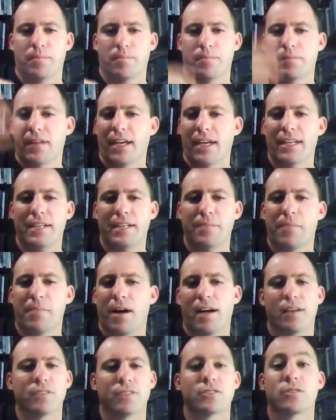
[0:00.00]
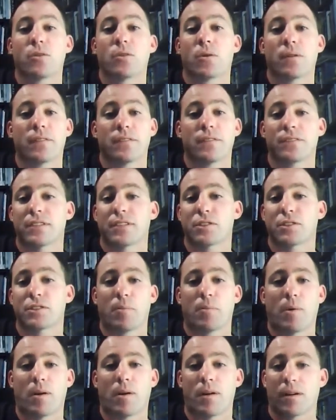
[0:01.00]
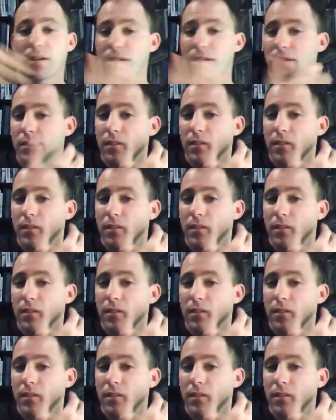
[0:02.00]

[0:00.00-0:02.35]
90 miles north of Central Park.